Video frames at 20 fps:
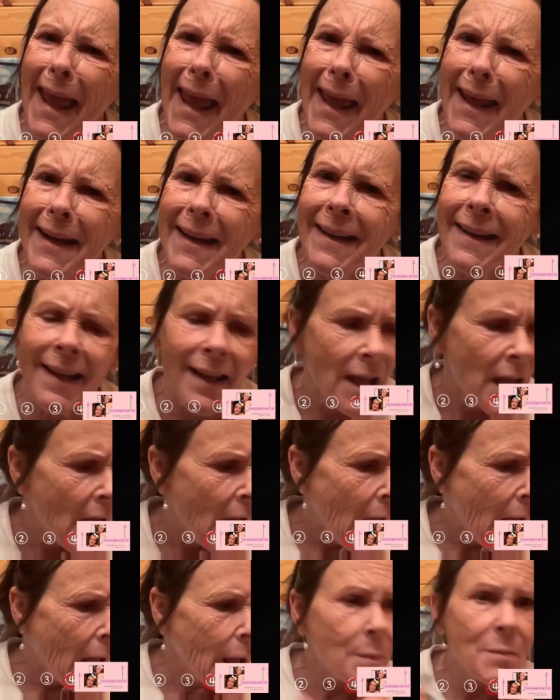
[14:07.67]
But
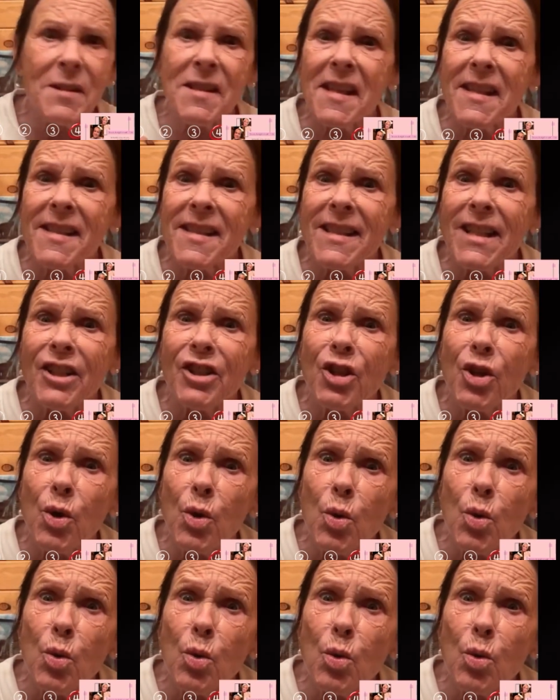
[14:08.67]
again, I'm
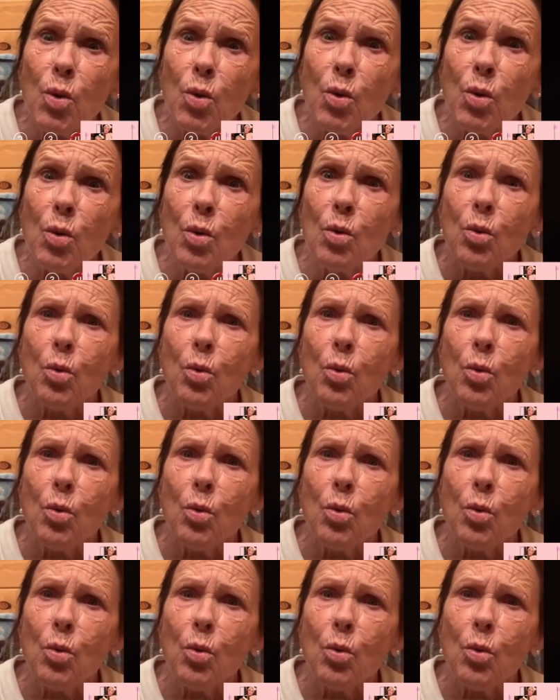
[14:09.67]
62.